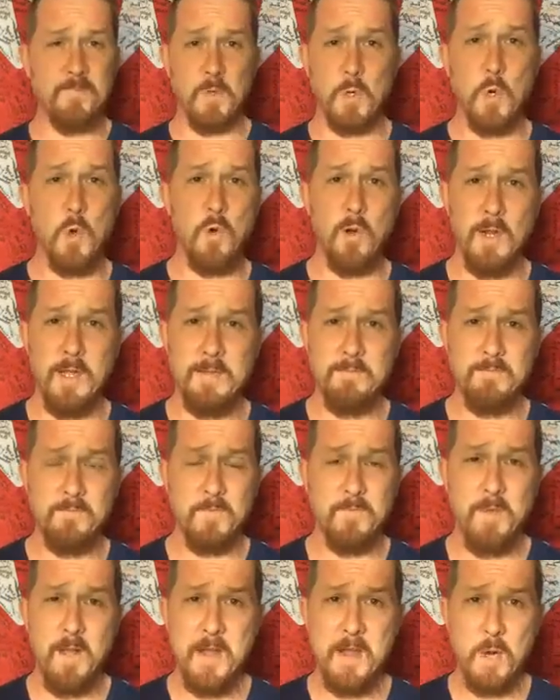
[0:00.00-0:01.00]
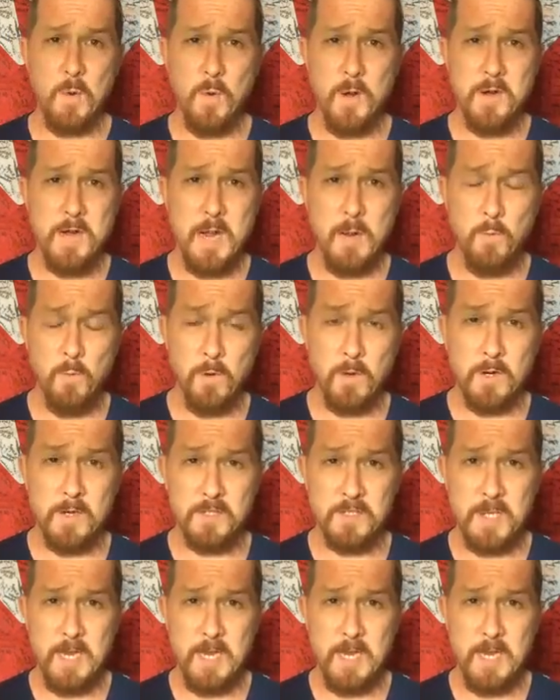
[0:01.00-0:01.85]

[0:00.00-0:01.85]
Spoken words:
Google it, find out what network is